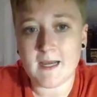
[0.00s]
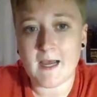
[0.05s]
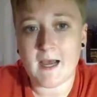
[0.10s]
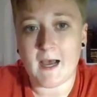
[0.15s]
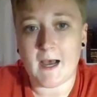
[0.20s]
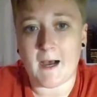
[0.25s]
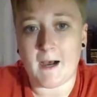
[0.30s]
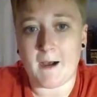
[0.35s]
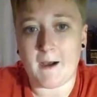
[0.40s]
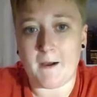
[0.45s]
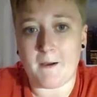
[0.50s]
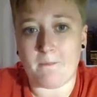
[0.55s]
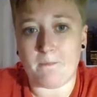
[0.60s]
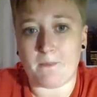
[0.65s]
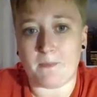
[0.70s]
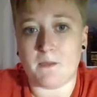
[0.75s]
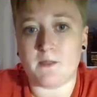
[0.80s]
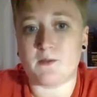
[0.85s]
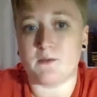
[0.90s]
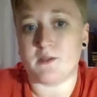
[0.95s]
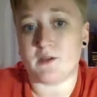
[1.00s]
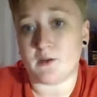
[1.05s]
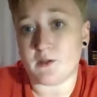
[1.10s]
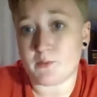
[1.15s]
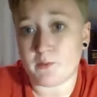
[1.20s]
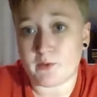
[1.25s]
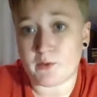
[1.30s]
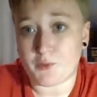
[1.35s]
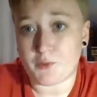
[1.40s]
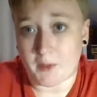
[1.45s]
So it starts
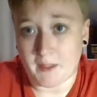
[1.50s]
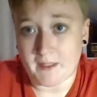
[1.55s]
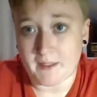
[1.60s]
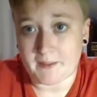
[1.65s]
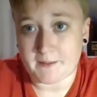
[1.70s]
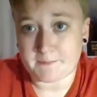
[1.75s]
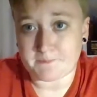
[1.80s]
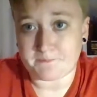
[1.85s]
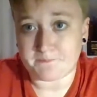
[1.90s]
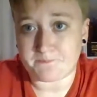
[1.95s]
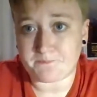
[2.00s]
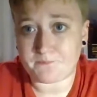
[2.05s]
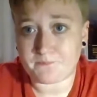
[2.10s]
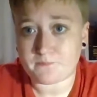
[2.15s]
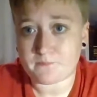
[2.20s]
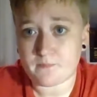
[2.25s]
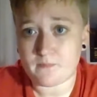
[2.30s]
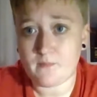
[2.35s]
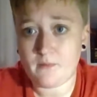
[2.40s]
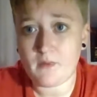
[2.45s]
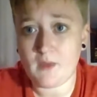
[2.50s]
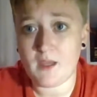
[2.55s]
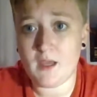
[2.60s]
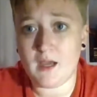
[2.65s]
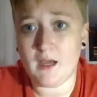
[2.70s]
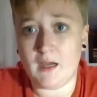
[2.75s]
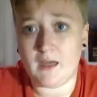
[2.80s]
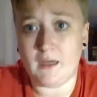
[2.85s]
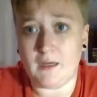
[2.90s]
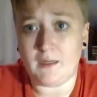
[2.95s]
with training.
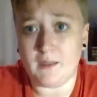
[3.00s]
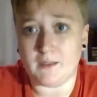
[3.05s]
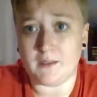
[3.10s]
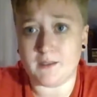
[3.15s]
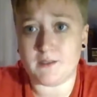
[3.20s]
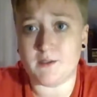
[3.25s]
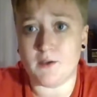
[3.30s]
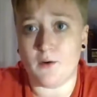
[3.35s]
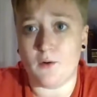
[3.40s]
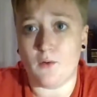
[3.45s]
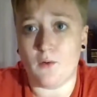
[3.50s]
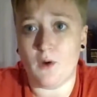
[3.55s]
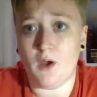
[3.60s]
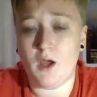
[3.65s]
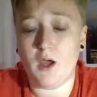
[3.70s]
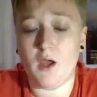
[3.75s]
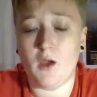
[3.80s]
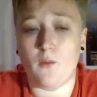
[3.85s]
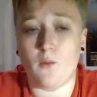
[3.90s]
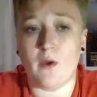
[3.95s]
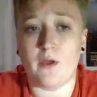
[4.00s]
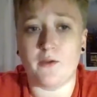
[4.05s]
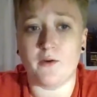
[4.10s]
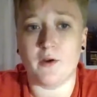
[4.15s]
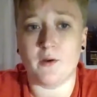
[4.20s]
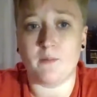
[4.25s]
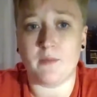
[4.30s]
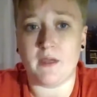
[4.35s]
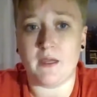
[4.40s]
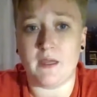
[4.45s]
So whether
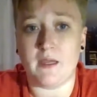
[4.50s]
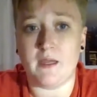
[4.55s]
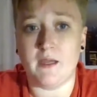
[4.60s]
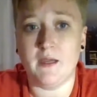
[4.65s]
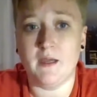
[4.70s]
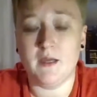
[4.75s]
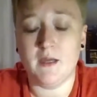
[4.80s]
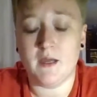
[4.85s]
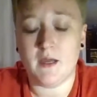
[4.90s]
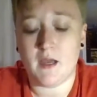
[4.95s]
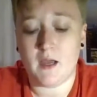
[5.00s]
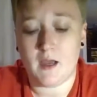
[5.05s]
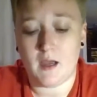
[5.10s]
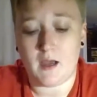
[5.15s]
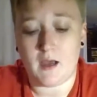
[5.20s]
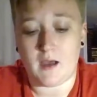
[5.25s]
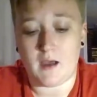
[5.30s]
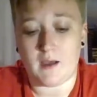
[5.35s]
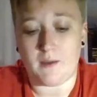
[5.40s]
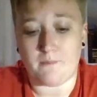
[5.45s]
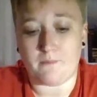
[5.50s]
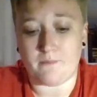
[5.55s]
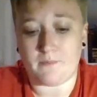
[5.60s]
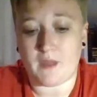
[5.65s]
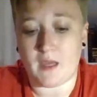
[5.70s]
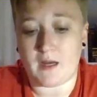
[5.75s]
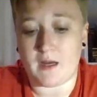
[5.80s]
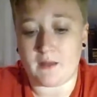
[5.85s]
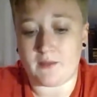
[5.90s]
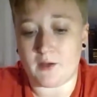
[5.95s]
it be
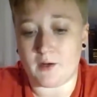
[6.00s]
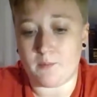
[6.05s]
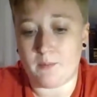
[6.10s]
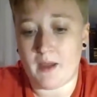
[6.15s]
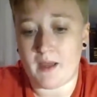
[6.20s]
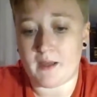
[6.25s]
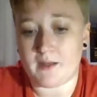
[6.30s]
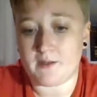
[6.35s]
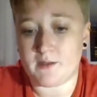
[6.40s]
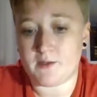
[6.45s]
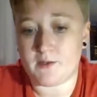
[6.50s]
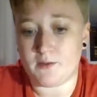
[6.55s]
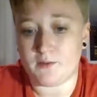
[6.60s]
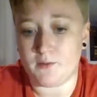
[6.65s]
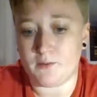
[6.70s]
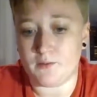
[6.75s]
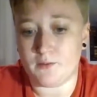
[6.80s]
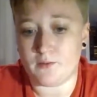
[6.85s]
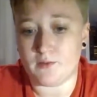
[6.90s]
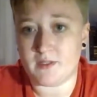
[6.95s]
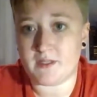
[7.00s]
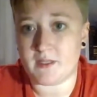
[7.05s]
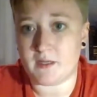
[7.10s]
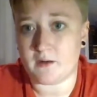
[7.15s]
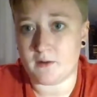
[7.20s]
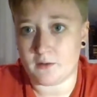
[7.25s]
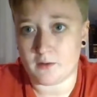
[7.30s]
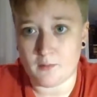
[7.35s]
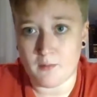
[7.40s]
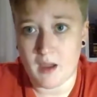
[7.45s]
getting their pet to sit
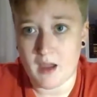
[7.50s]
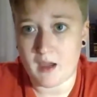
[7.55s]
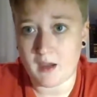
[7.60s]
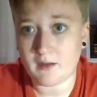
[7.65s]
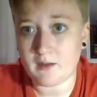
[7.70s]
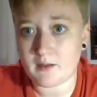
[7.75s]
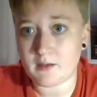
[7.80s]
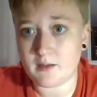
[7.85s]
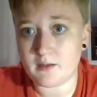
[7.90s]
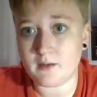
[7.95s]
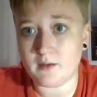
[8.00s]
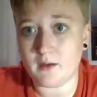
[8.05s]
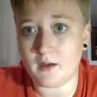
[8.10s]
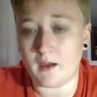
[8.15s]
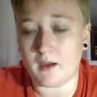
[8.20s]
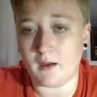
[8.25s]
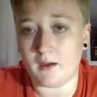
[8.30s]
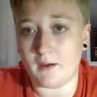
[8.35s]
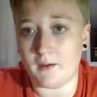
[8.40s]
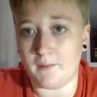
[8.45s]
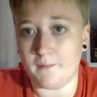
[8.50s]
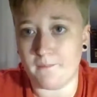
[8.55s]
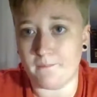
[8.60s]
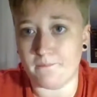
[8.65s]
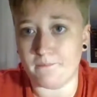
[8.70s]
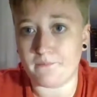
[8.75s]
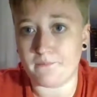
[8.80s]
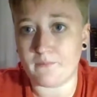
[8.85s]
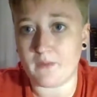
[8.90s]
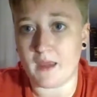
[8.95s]
on a mat
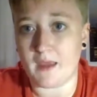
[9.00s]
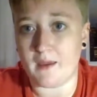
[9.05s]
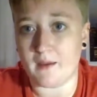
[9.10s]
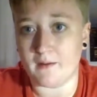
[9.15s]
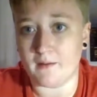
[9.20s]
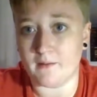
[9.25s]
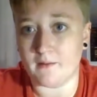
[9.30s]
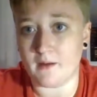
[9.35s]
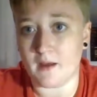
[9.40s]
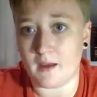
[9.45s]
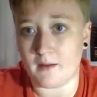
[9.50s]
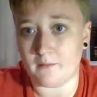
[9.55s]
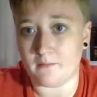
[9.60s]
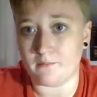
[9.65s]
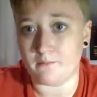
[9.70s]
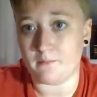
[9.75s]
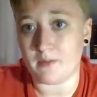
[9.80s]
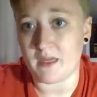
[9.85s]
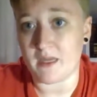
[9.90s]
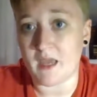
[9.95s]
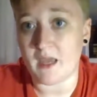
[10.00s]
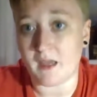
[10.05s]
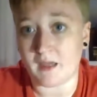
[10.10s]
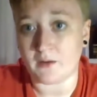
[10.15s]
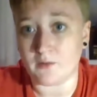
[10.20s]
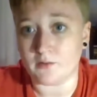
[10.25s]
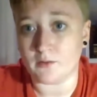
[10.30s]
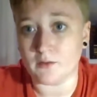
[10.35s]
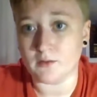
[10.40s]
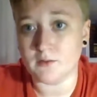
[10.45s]
and be
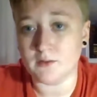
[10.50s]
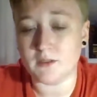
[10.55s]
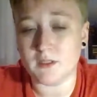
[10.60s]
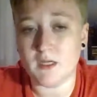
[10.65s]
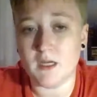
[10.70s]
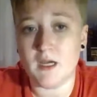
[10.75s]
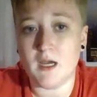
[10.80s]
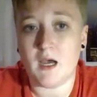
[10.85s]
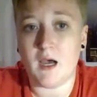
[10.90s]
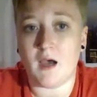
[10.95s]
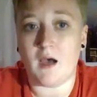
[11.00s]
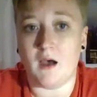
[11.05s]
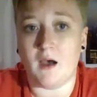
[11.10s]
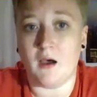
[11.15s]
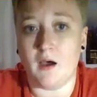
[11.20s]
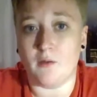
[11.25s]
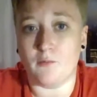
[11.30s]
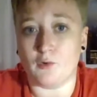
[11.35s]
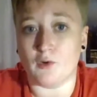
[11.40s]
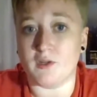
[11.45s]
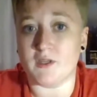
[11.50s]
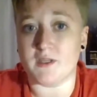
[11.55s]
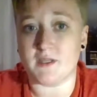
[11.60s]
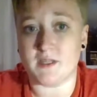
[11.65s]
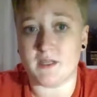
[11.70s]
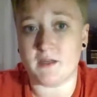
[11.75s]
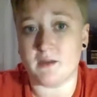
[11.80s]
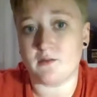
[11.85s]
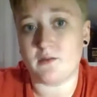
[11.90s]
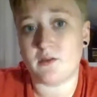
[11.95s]
handled, or to
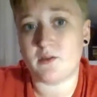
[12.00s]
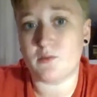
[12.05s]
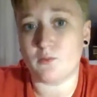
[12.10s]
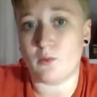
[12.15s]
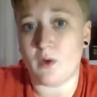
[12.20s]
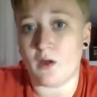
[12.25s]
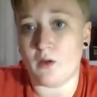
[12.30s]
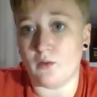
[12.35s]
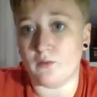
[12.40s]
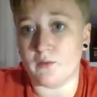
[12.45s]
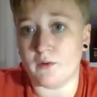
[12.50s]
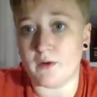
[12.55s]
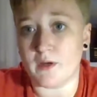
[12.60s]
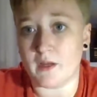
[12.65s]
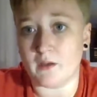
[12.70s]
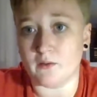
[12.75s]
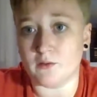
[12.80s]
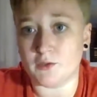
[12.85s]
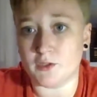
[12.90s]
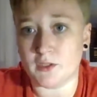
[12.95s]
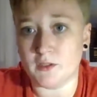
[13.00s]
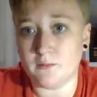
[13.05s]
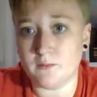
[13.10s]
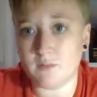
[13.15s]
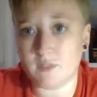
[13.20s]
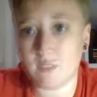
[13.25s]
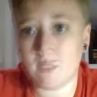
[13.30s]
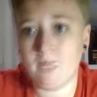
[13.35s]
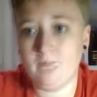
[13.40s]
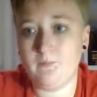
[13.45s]
sit well for nail
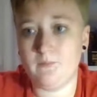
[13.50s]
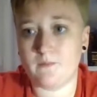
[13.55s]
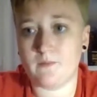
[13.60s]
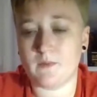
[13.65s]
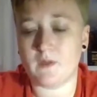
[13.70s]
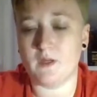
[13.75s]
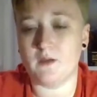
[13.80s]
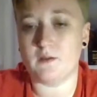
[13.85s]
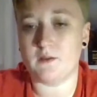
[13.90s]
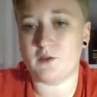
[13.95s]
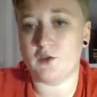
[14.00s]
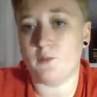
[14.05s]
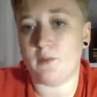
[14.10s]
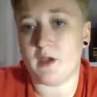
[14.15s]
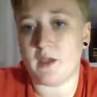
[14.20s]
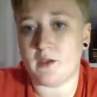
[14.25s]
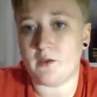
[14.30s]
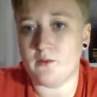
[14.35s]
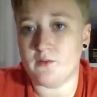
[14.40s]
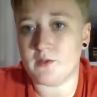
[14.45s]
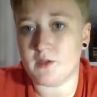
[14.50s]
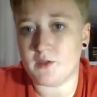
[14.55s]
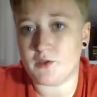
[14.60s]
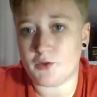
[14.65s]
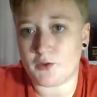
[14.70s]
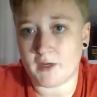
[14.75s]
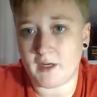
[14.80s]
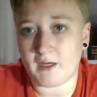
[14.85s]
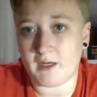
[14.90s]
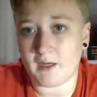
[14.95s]
trims. So by using
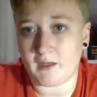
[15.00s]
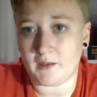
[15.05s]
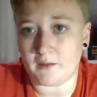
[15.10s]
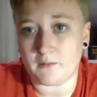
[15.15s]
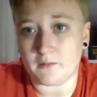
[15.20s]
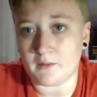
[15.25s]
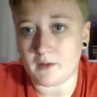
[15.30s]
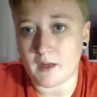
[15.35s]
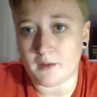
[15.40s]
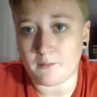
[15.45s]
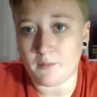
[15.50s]
training and